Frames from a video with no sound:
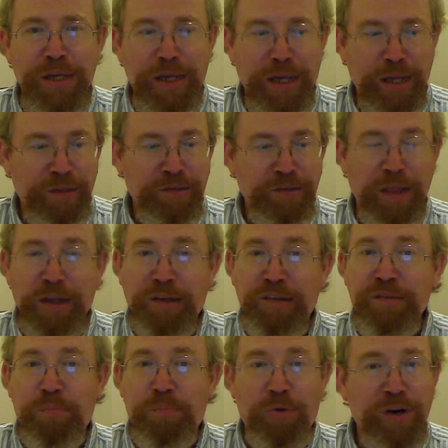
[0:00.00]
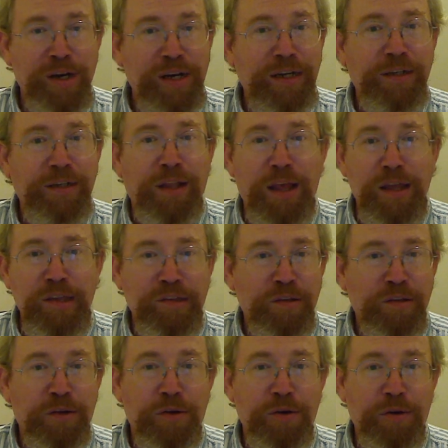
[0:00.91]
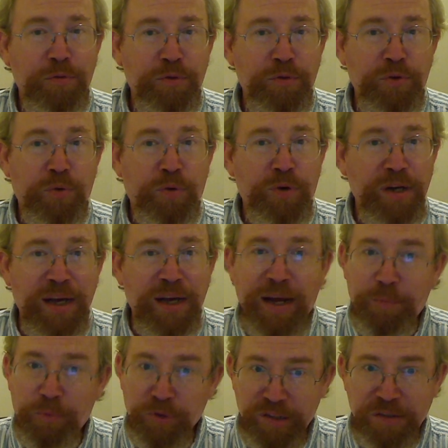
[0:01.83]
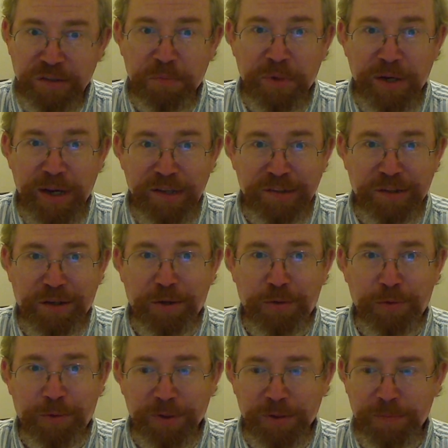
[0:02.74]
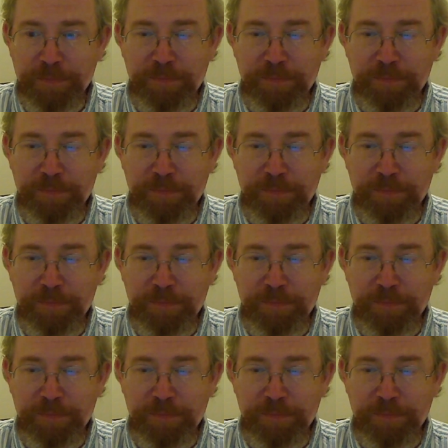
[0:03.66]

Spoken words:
It's like spraying Lysol on the doorknob when someone has a cold.